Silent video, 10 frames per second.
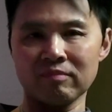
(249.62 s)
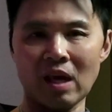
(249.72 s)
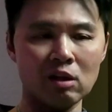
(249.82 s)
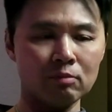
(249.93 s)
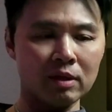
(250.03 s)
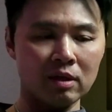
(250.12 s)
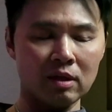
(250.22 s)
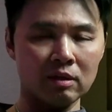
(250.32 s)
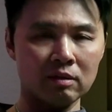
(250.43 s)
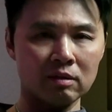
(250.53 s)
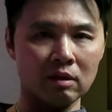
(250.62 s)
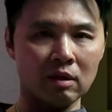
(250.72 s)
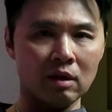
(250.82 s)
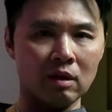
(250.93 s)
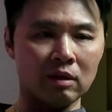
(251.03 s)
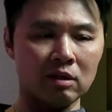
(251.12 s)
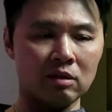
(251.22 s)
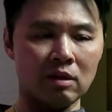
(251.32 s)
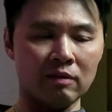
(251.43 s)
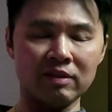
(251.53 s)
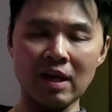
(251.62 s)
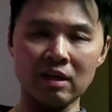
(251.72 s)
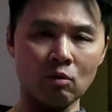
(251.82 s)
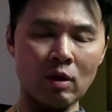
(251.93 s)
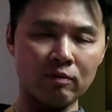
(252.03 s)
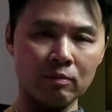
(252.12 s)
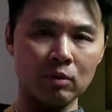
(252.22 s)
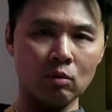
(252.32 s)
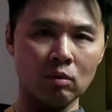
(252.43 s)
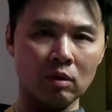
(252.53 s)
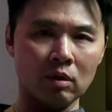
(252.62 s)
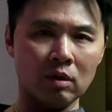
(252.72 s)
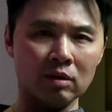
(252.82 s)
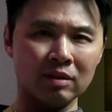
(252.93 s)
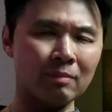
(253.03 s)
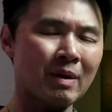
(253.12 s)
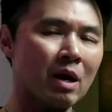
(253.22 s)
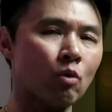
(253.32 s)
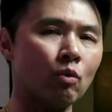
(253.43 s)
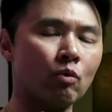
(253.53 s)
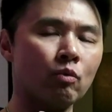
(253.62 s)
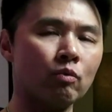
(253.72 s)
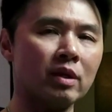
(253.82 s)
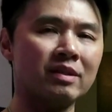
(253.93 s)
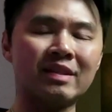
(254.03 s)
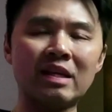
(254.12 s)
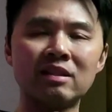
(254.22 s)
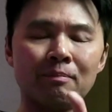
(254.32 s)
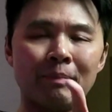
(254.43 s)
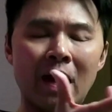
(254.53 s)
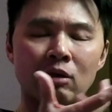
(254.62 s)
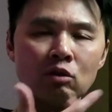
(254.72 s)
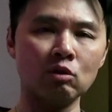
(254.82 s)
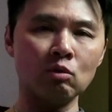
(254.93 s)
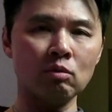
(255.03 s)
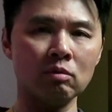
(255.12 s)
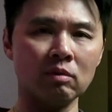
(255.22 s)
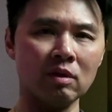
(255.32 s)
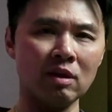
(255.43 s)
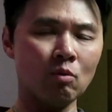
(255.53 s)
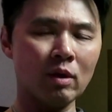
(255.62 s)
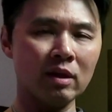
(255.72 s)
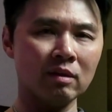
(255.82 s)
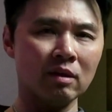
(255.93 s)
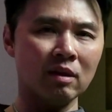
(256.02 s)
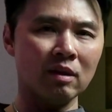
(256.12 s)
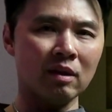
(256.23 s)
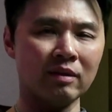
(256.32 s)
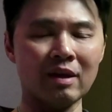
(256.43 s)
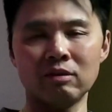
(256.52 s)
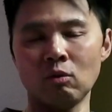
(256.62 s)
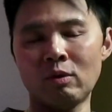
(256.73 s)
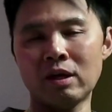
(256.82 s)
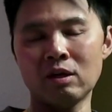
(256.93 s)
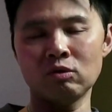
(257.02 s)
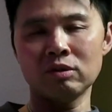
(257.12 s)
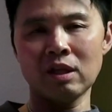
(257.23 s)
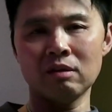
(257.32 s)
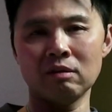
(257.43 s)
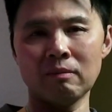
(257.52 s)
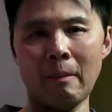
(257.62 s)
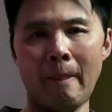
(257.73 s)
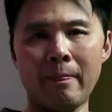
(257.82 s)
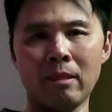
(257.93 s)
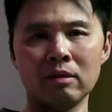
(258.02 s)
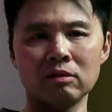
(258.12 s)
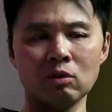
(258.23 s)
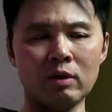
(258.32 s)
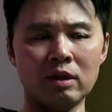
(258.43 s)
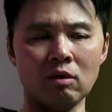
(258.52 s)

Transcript: ailment it is that's taken away from you, somehow it sends it back to you in a way, the way I understand it. So